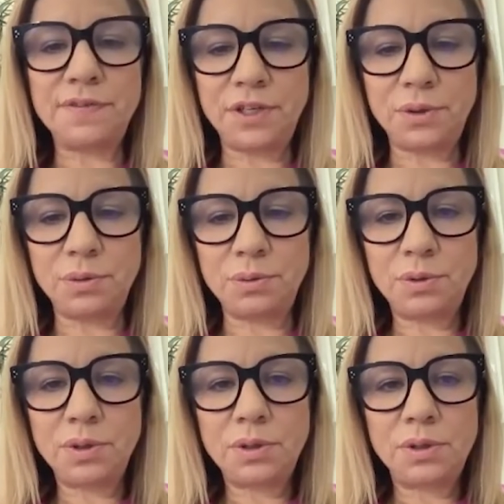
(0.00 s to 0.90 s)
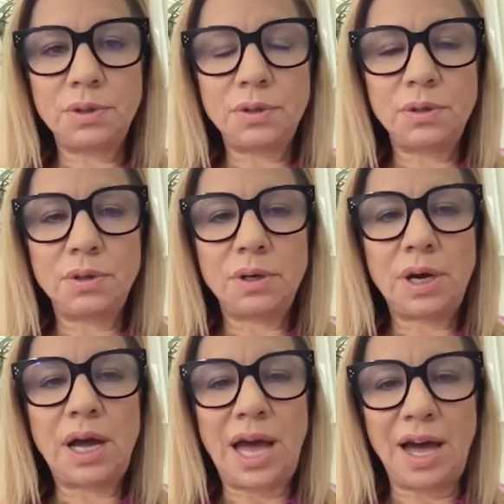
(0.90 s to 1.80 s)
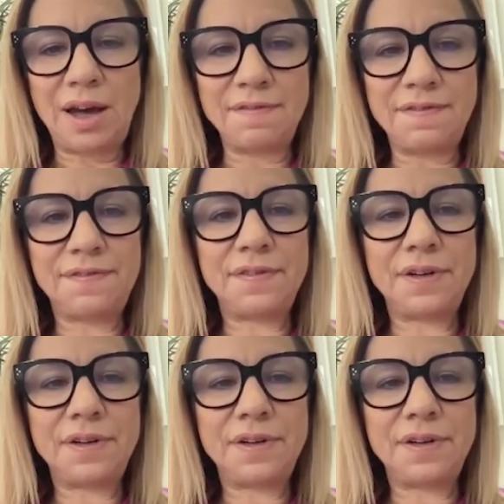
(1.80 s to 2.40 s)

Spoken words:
of you have,